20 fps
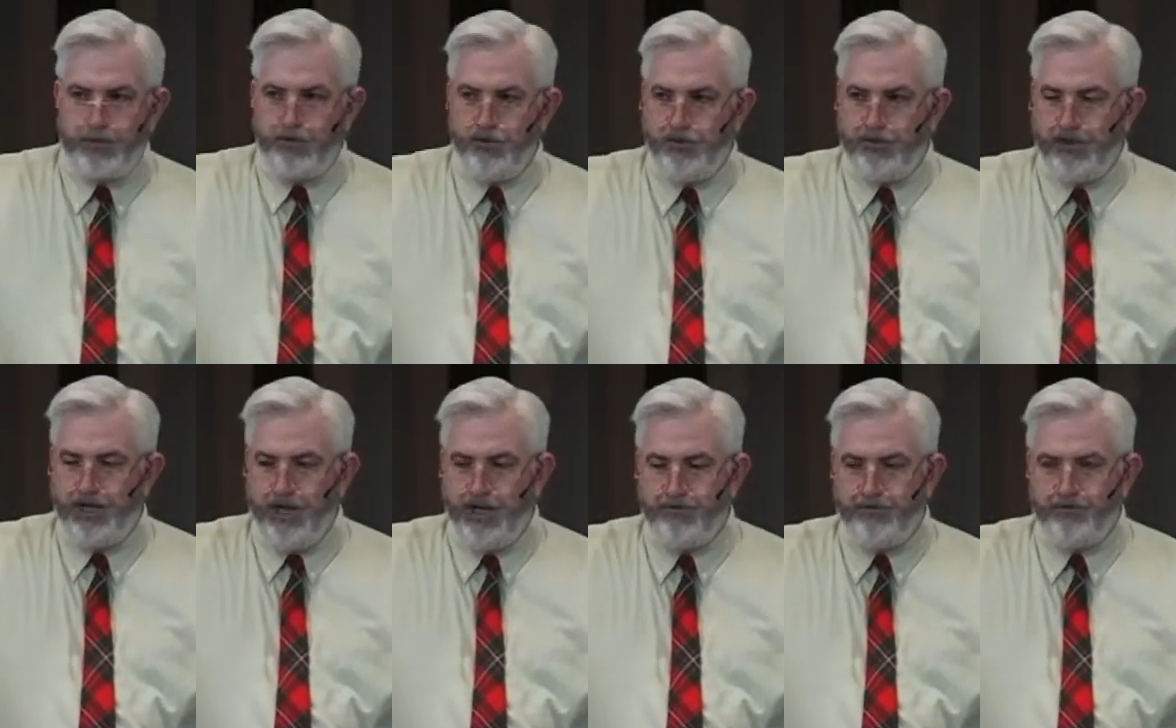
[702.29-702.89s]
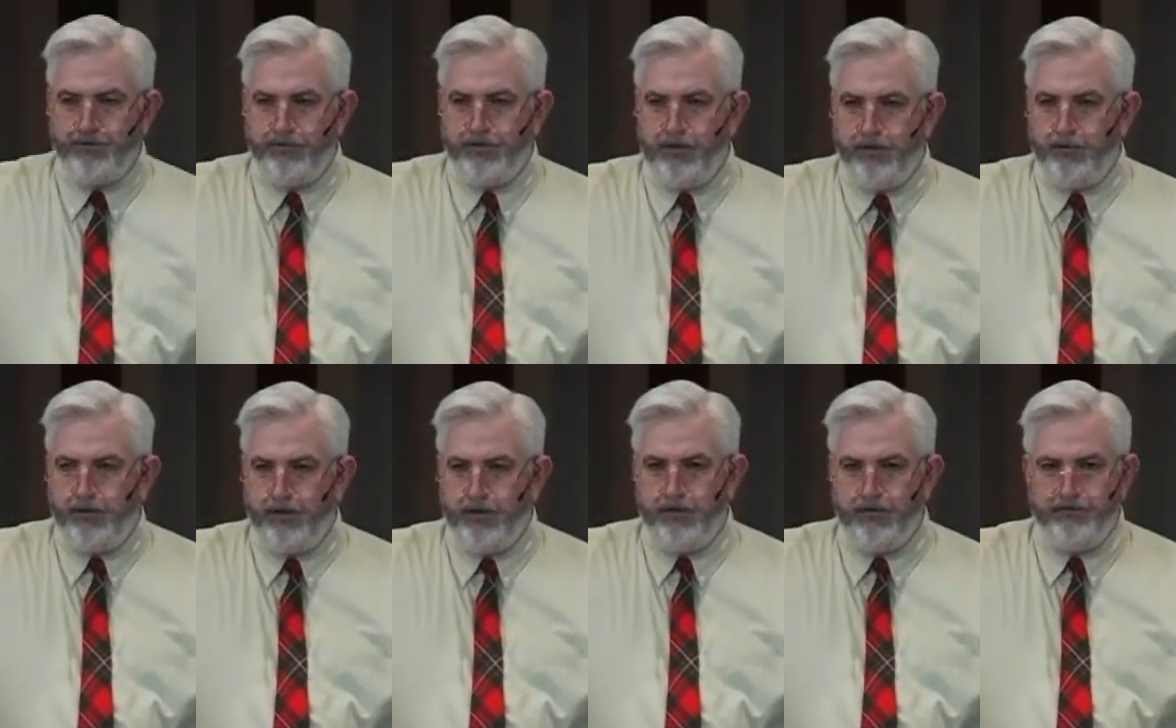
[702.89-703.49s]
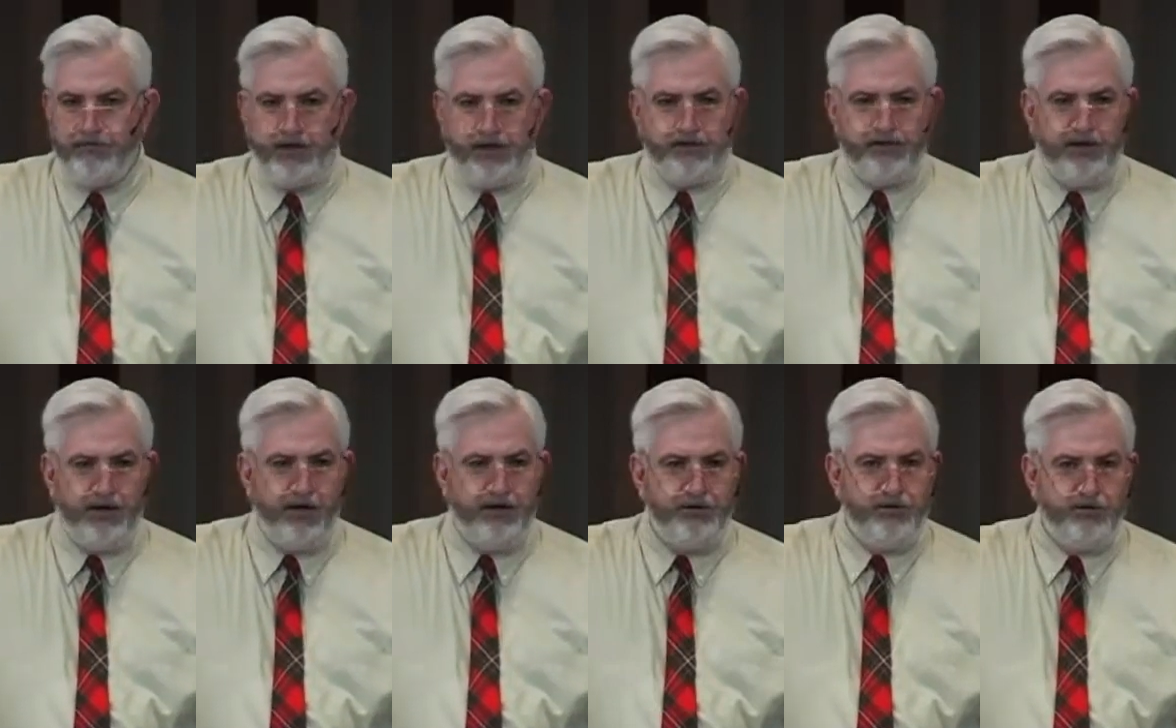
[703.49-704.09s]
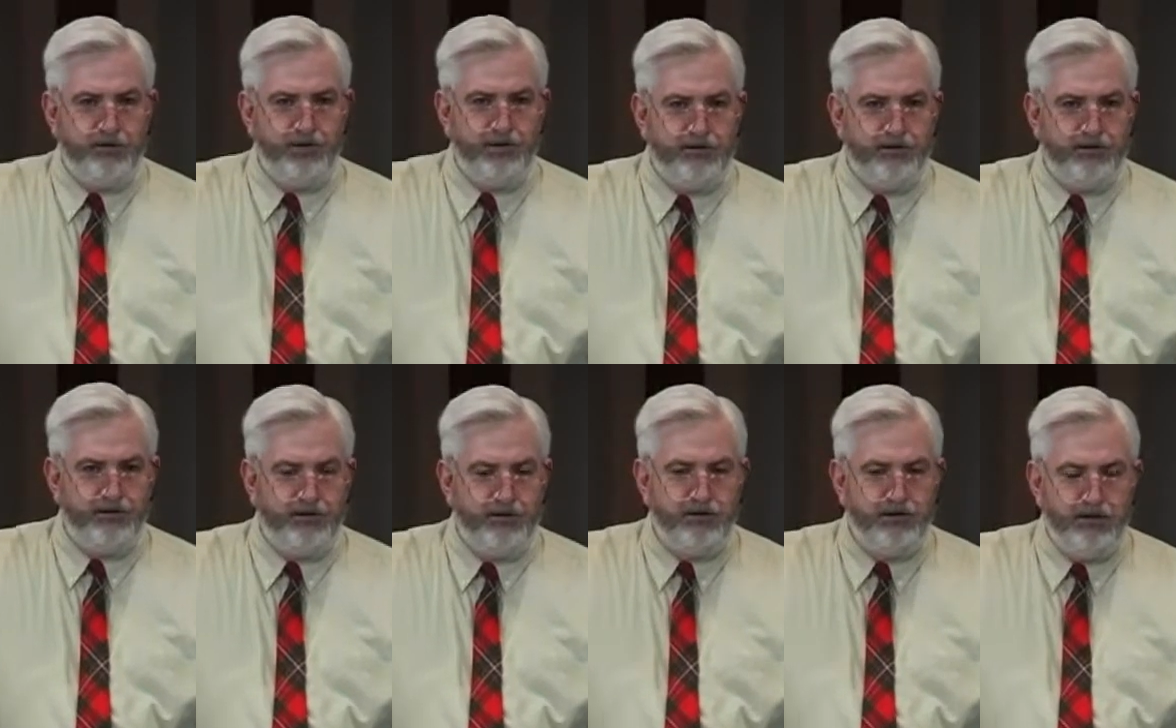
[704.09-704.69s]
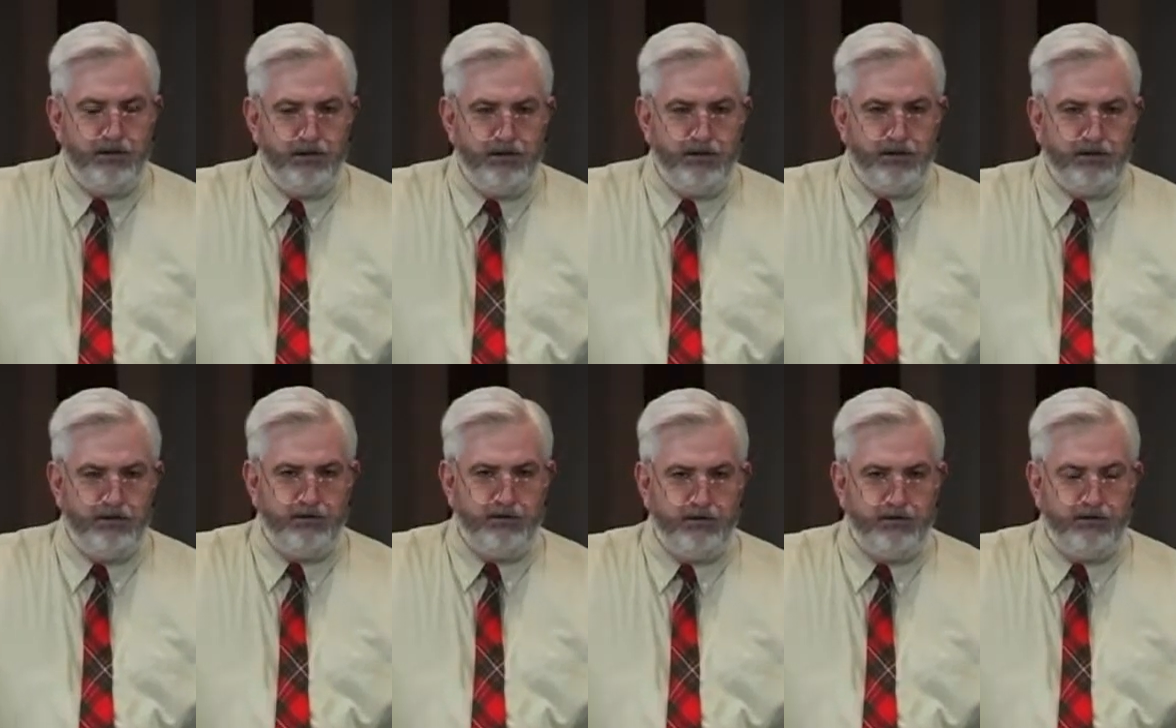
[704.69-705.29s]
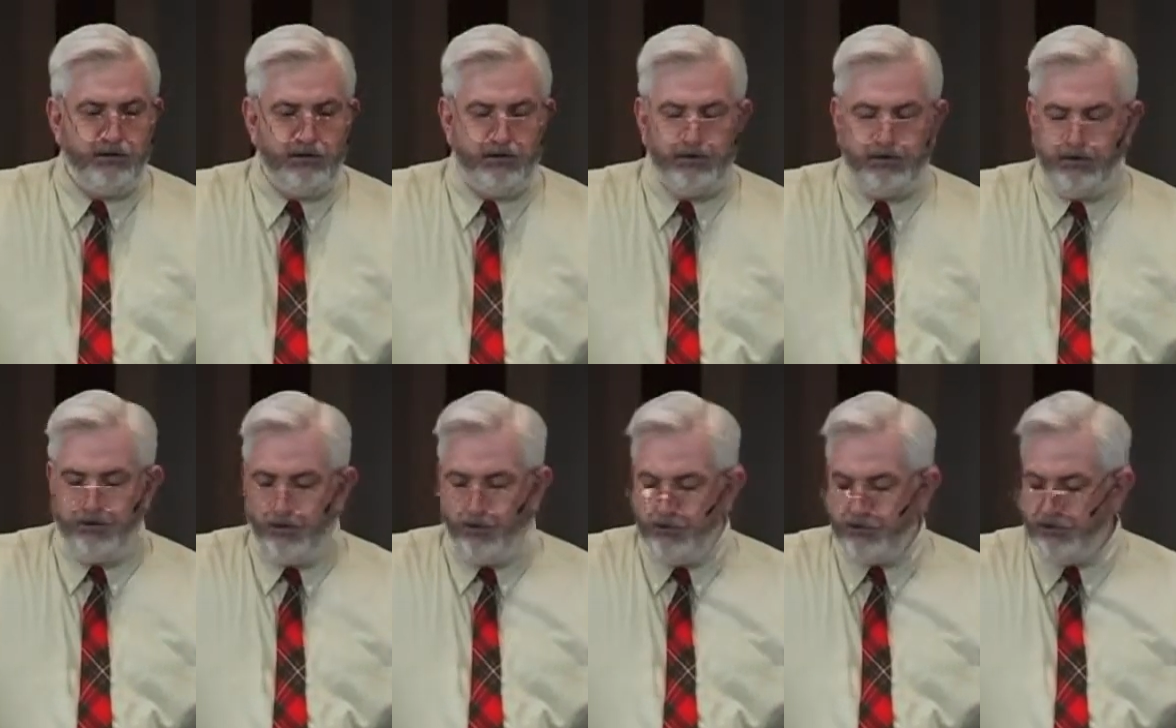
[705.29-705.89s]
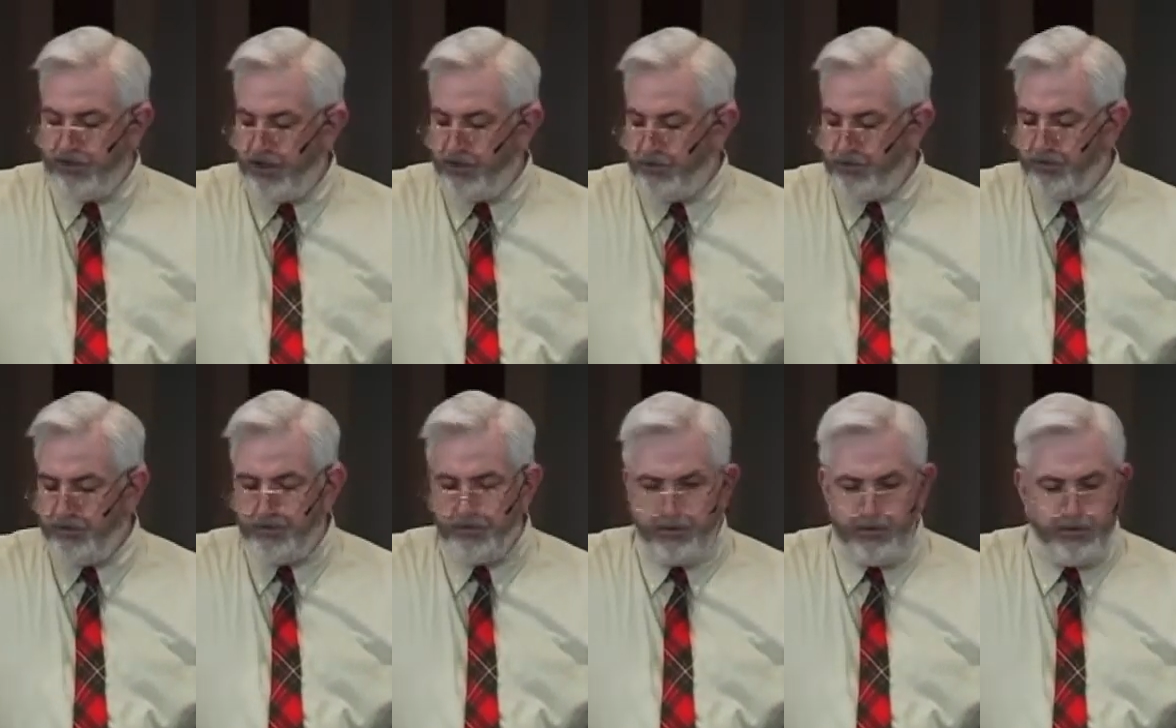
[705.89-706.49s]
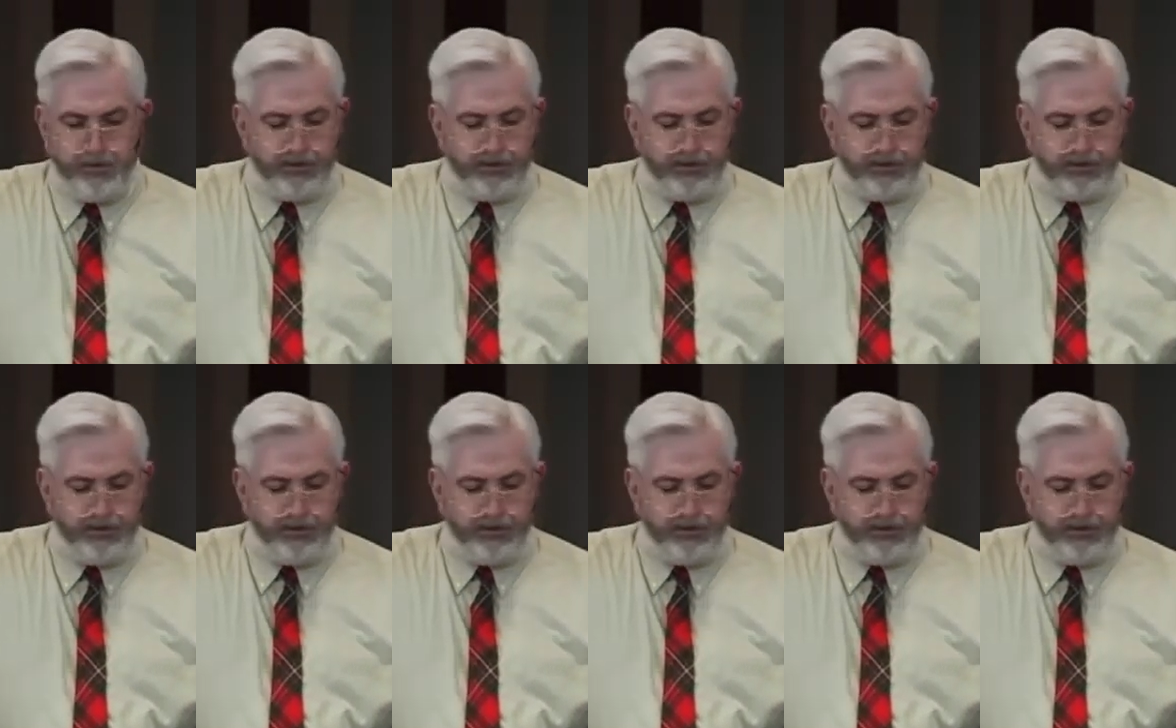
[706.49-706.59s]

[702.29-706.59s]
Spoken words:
You can have it from. In fact, I knew a old timer.